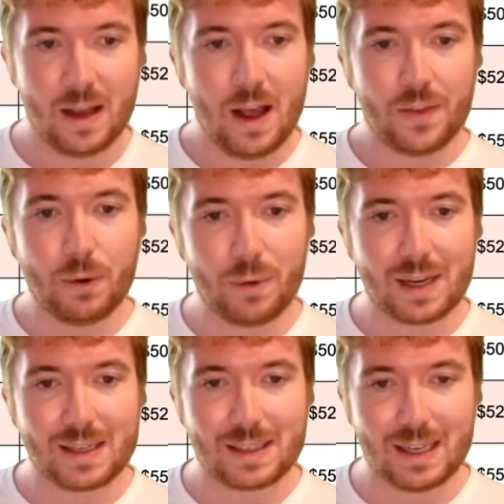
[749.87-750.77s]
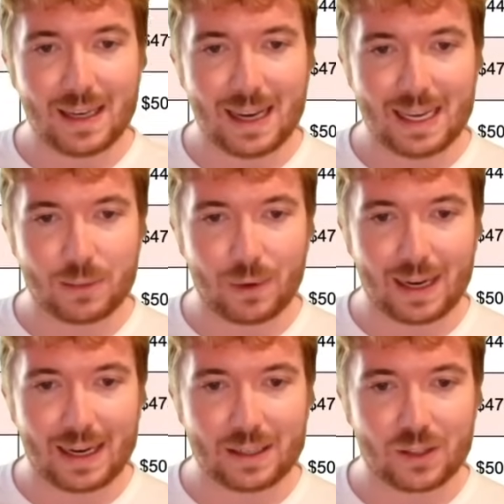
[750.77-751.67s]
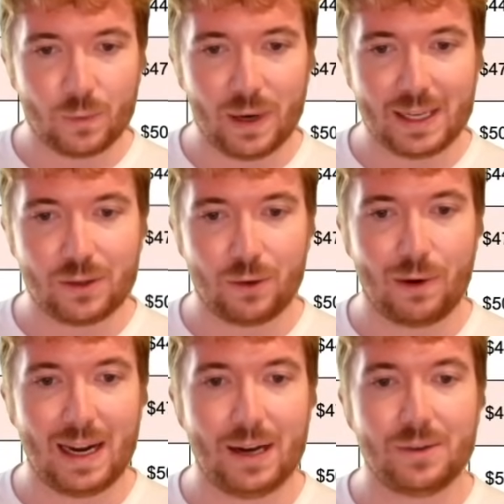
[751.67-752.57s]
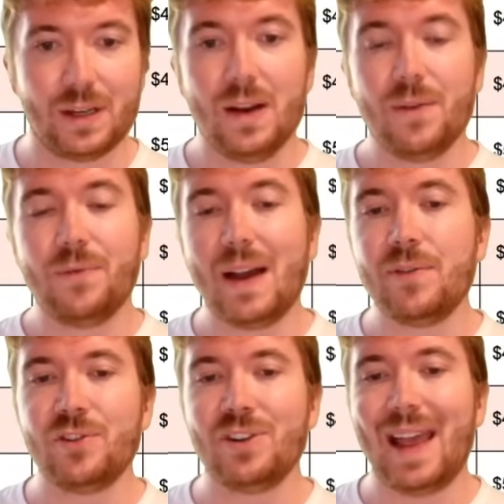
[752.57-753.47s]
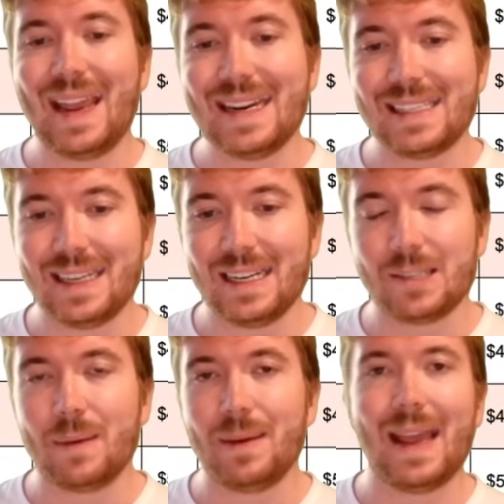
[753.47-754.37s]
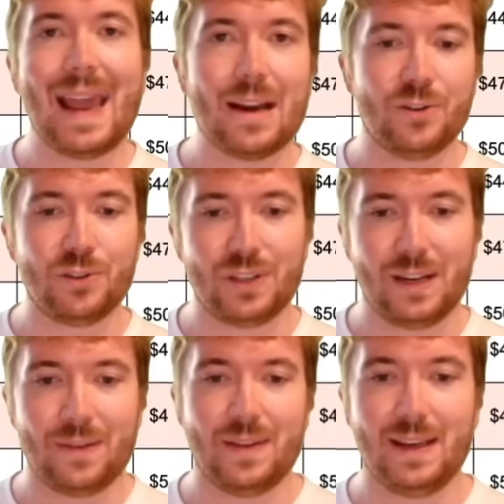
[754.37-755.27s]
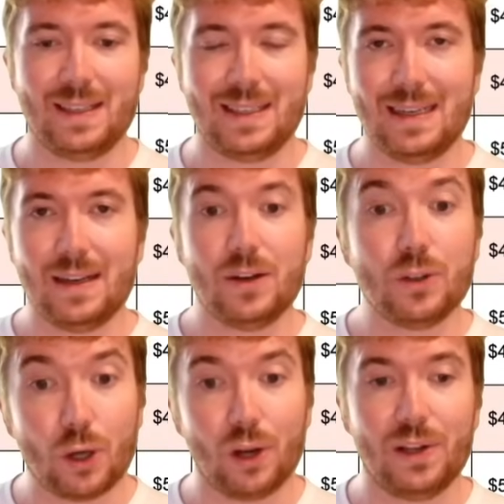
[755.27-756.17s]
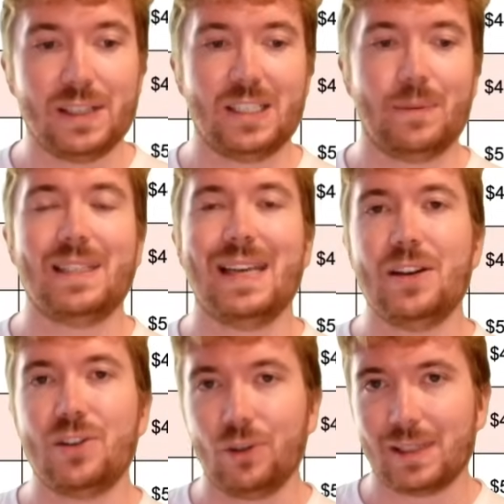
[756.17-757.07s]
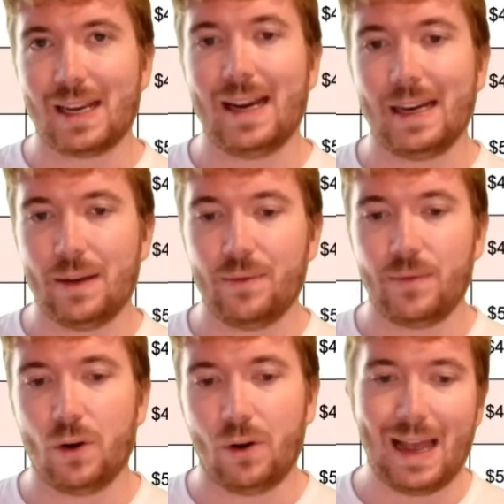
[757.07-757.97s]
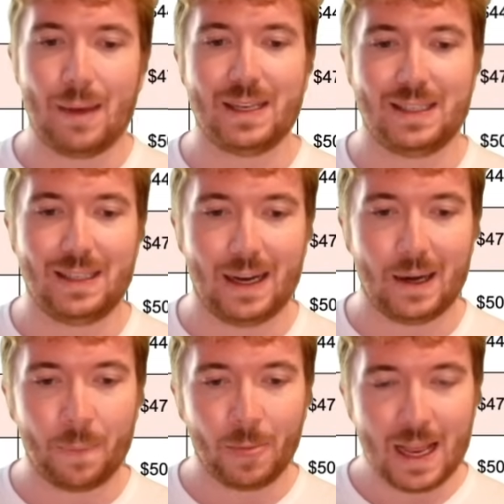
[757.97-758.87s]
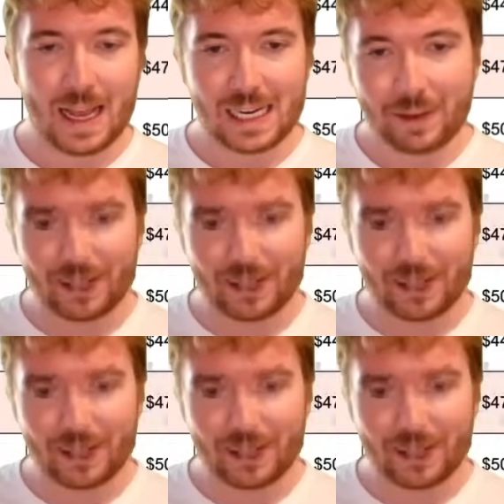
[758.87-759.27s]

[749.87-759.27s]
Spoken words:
then what we can see is we're getting somewhere to around $580 to maybe $830 as a potential target for MSTR. Now, if I just